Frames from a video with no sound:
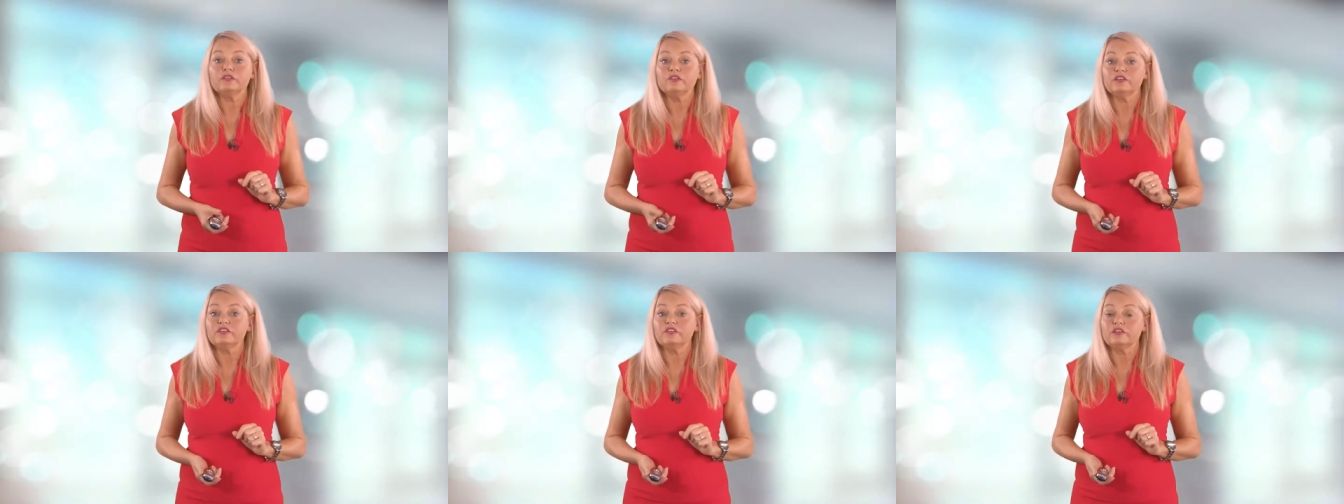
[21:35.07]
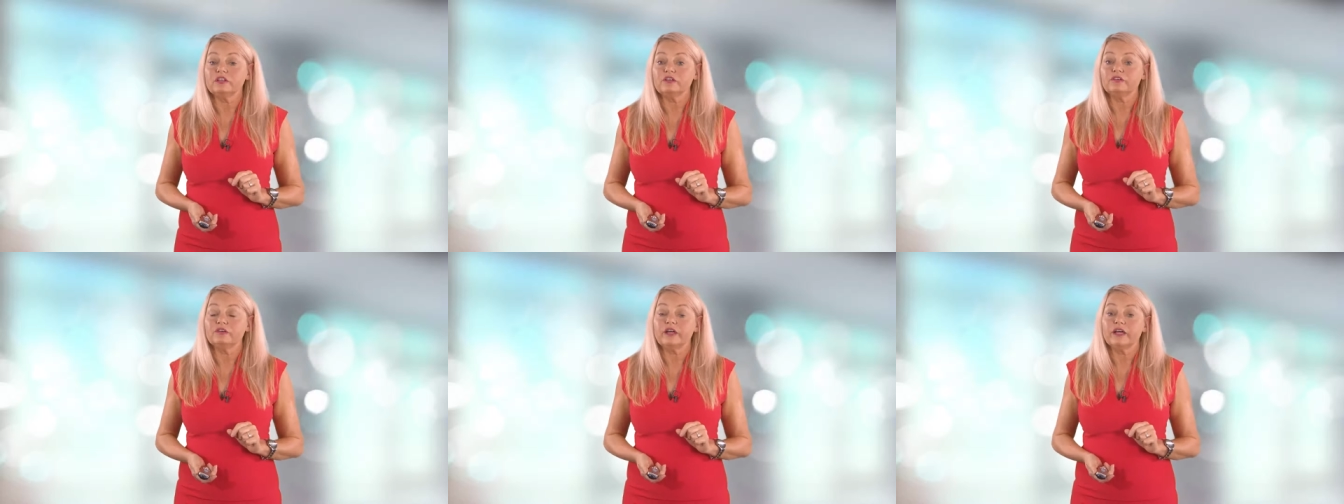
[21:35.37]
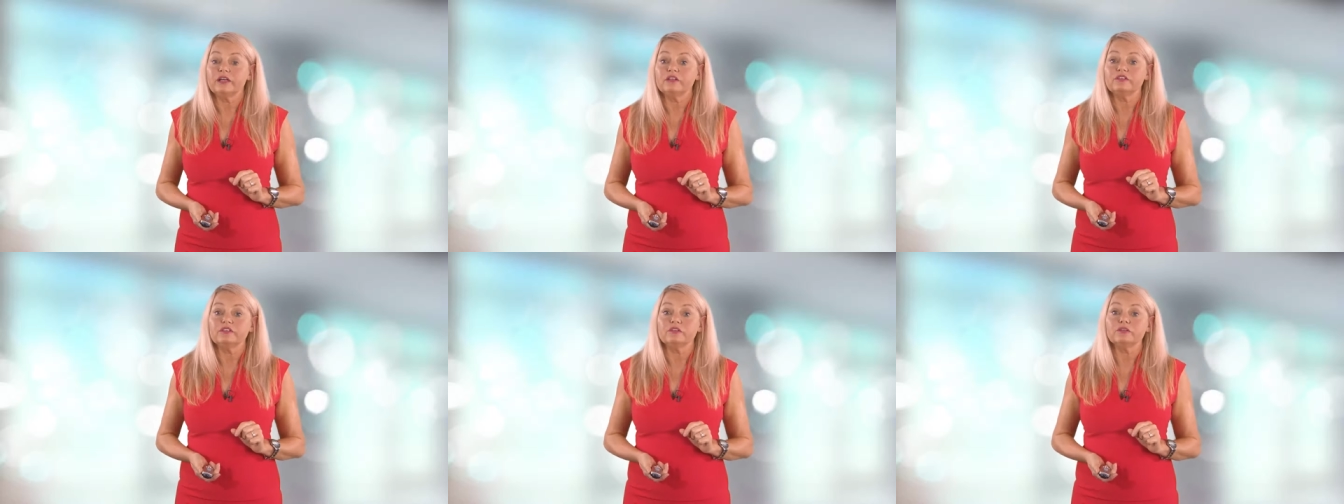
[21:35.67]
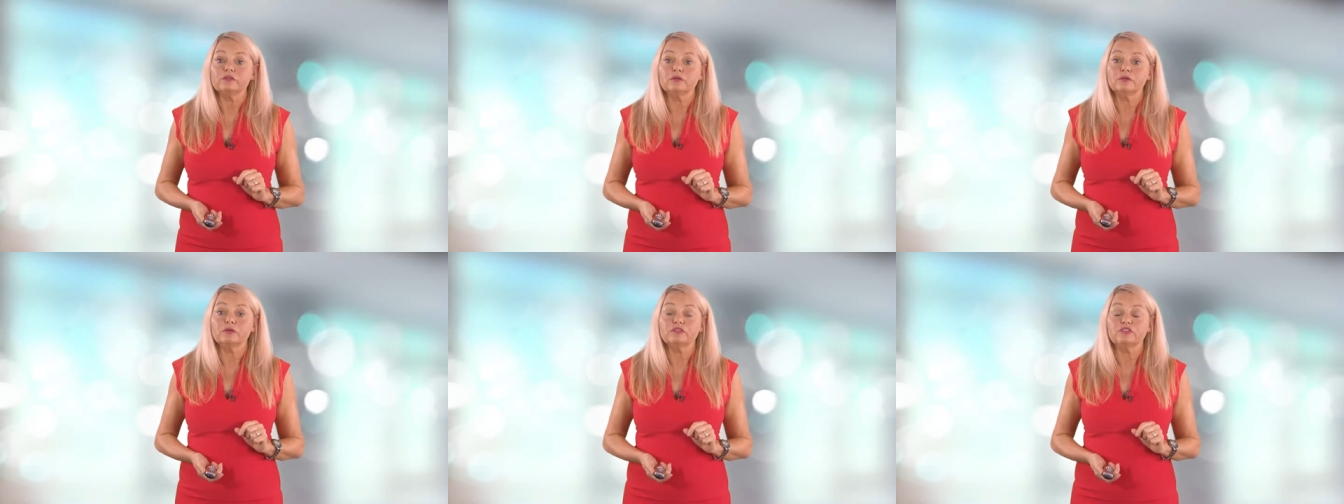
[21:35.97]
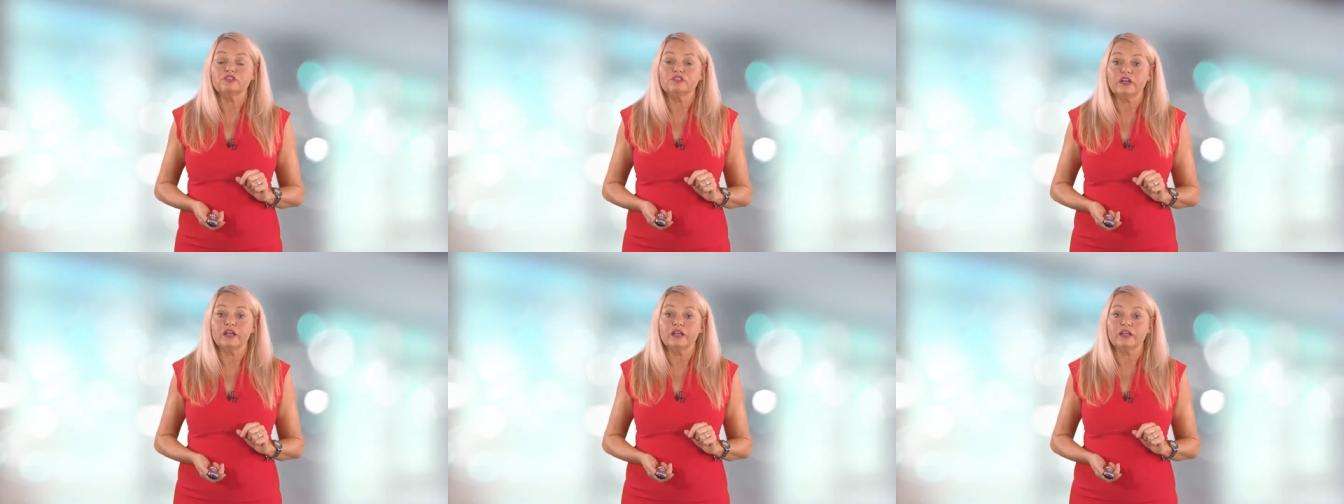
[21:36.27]
deteriorated,
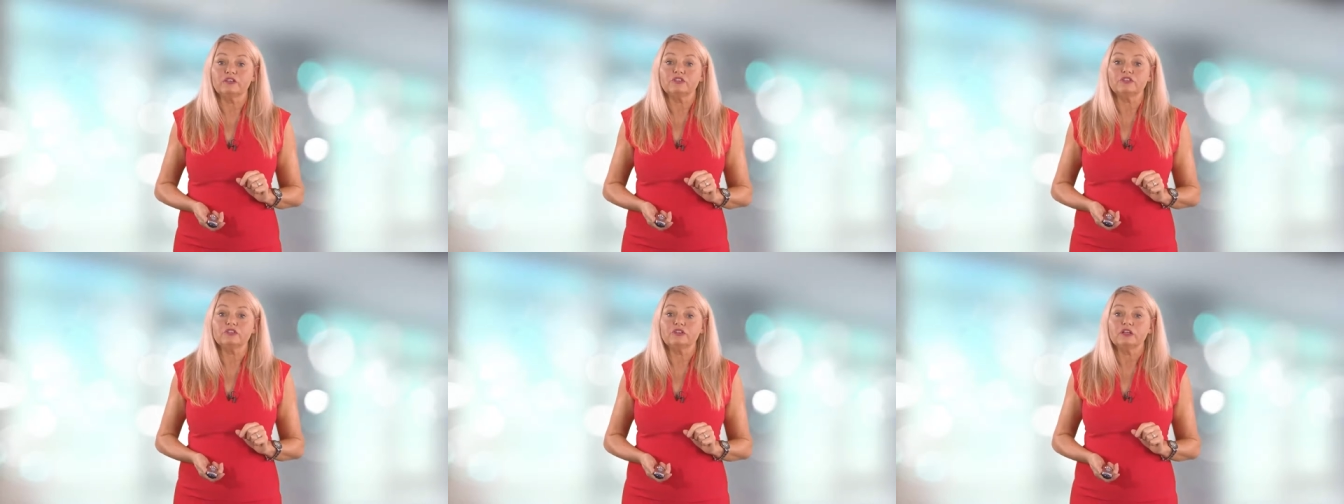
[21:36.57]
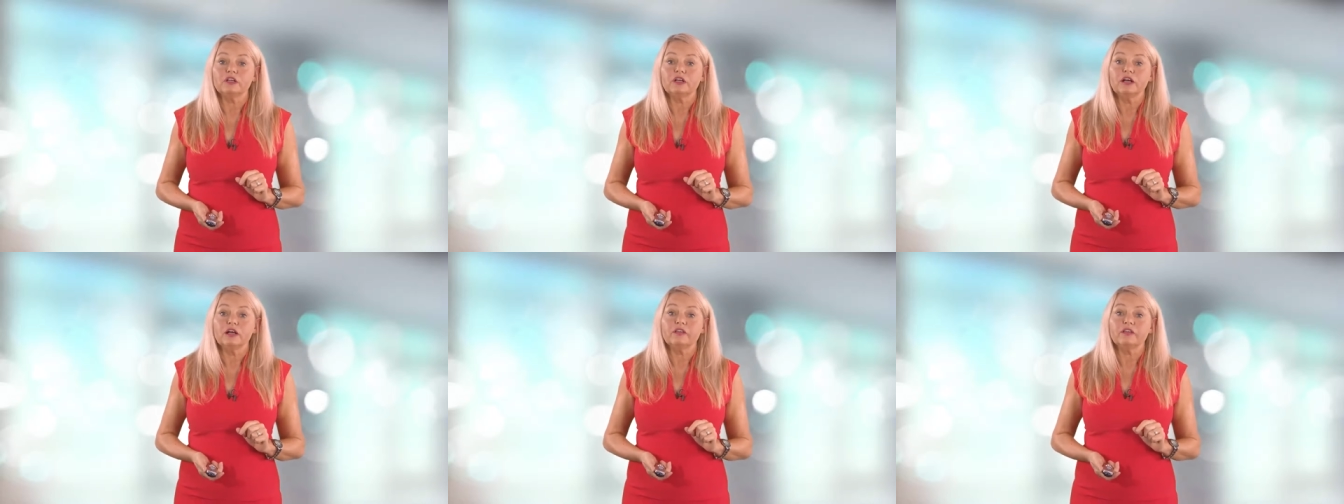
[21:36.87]
unchanged.